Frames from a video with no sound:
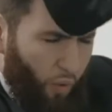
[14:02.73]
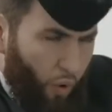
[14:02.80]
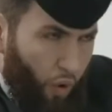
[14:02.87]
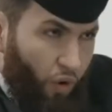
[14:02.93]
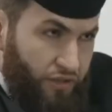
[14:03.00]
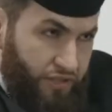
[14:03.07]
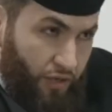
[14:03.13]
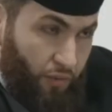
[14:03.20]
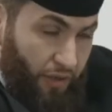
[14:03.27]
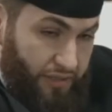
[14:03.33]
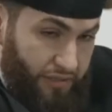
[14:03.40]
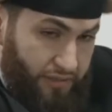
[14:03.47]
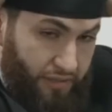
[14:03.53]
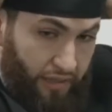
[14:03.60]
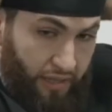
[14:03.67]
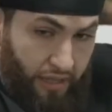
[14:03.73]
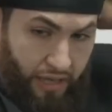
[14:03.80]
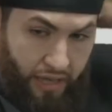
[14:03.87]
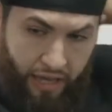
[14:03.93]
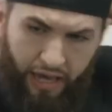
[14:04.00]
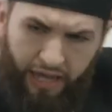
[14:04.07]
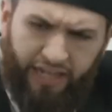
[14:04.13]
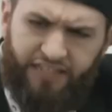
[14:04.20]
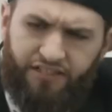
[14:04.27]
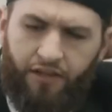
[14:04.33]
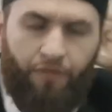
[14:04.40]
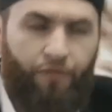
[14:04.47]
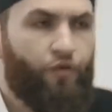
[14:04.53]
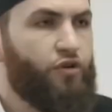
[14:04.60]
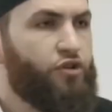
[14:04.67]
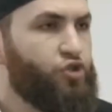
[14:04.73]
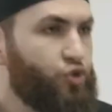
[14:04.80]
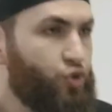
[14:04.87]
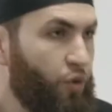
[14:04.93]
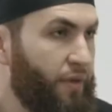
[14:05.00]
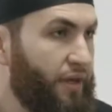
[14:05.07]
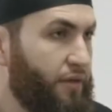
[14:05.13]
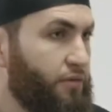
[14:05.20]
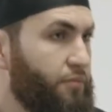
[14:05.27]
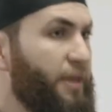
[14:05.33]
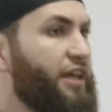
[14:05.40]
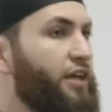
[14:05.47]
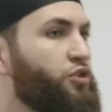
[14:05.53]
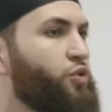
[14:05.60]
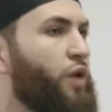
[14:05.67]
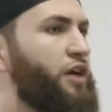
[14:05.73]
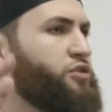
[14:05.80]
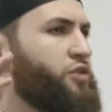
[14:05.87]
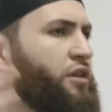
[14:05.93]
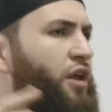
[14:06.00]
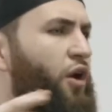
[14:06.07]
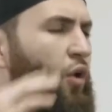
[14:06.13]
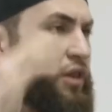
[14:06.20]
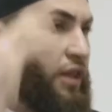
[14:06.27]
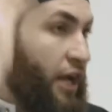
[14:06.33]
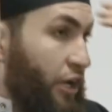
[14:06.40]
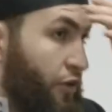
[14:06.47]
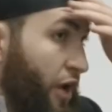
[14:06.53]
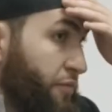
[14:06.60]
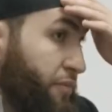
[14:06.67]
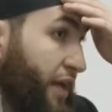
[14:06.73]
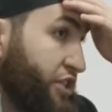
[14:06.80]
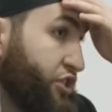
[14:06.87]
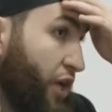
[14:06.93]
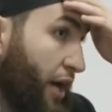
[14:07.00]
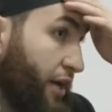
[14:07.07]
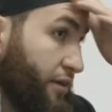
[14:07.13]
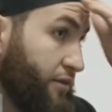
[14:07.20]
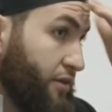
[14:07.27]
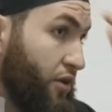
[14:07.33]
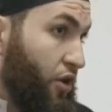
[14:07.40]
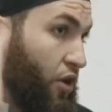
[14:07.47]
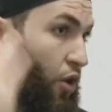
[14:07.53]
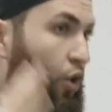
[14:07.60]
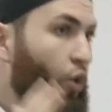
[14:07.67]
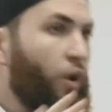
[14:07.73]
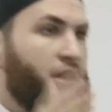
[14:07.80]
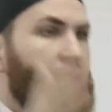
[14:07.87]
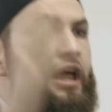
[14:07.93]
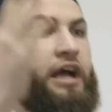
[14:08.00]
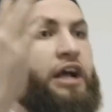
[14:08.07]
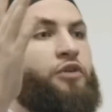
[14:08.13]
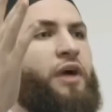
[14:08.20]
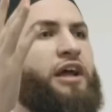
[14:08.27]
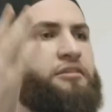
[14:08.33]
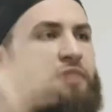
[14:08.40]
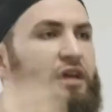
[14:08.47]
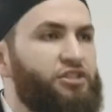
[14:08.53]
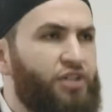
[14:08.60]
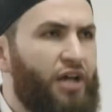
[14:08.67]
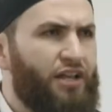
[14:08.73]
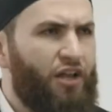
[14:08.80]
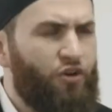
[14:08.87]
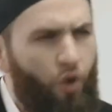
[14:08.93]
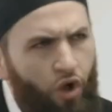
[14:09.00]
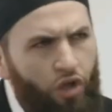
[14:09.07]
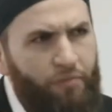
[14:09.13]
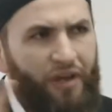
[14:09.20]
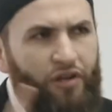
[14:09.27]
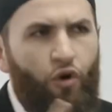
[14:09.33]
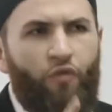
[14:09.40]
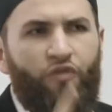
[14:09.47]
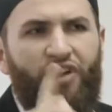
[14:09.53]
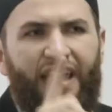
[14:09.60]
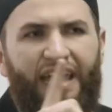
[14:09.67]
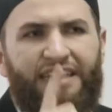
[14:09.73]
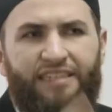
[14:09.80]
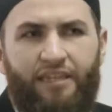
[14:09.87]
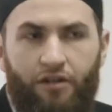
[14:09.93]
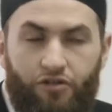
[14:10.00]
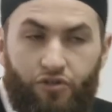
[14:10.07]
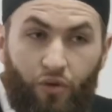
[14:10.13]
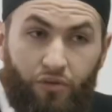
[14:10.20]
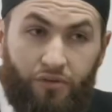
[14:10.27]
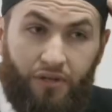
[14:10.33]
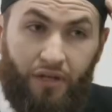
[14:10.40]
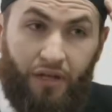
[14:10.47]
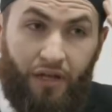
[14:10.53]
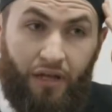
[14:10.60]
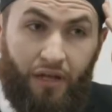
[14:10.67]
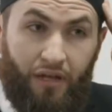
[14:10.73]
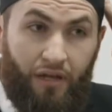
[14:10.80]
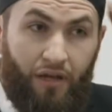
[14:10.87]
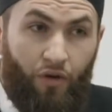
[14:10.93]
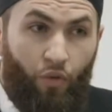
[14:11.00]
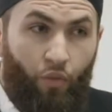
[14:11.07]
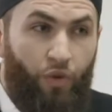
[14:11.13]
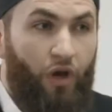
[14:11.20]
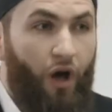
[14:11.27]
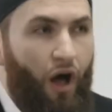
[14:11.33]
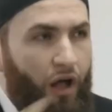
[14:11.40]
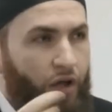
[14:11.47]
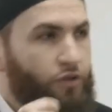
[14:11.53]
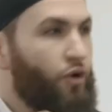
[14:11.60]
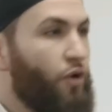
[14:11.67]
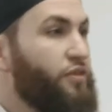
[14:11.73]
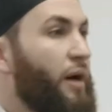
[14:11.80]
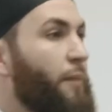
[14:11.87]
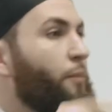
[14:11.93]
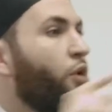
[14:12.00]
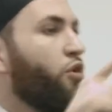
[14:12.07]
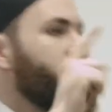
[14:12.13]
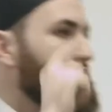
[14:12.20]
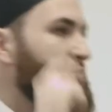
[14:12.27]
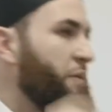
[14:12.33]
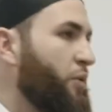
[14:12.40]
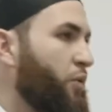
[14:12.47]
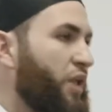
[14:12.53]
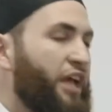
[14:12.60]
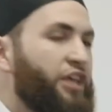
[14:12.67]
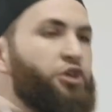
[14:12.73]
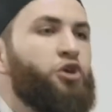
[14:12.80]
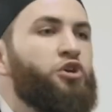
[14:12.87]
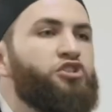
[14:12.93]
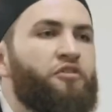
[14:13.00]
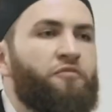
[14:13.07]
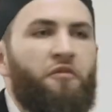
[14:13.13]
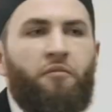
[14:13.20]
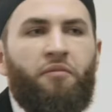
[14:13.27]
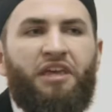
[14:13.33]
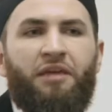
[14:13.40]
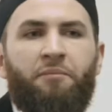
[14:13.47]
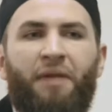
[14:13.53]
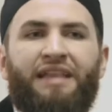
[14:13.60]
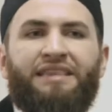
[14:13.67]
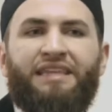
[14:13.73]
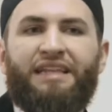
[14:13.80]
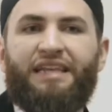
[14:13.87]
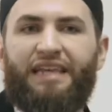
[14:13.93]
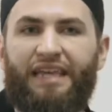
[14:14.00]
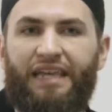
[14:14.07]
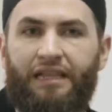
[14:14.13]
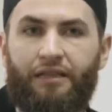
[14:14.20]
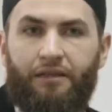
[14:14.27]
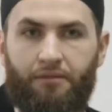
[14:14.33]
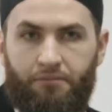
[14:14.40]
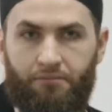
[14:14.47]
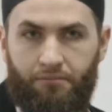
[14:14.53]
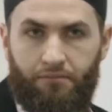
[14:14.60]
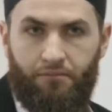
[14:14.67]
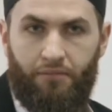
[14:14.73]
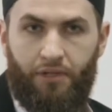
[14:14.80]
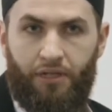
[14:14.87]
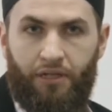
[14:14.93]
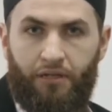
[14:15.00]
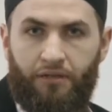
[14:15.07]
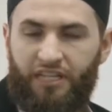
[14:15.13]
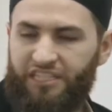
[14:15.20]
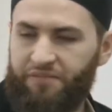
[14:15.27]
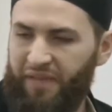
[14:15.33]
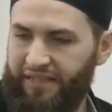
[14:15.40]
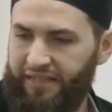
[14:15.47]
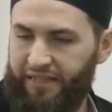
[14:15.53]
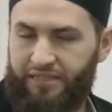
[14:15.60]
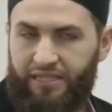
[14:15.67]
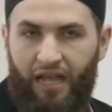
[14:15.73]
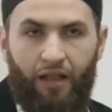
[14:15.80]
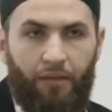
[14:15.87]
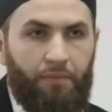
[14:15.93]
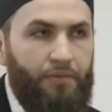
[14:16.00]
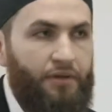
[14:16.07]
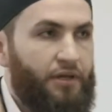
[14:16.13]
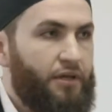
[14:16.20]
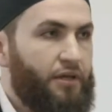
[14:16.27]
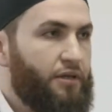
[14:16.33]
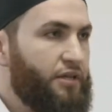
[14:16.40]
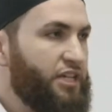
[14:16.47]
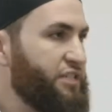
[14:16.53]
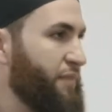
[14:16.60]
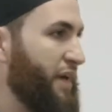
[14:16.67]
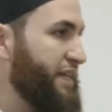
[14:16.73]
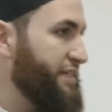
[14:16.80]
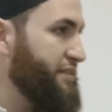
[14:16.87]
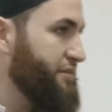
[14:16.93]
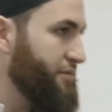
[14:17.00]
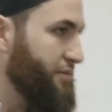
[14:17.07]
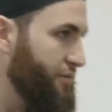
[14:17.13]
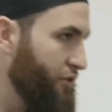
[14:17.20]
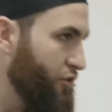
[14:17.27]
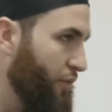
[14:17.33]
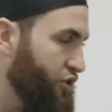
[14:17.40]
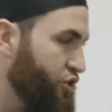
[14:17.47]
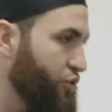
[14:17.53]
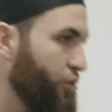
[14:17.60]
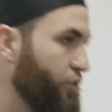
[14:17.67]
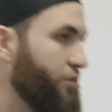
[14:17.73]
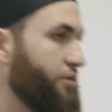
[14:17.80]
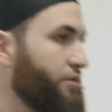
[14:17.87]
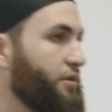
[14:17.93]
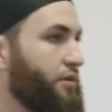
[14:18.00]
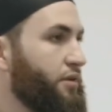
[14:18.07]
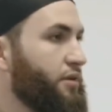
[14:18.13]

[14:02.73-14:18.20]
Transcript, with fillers: how old he was. And he's in the first row making dua to Allah, oh Allah, grant me a child. Oh Allah, grant me a child. An old man, over 80 years old. We all know that most people will accuse him of being mentally ill. This man needs help. This man is, you know, majnoon.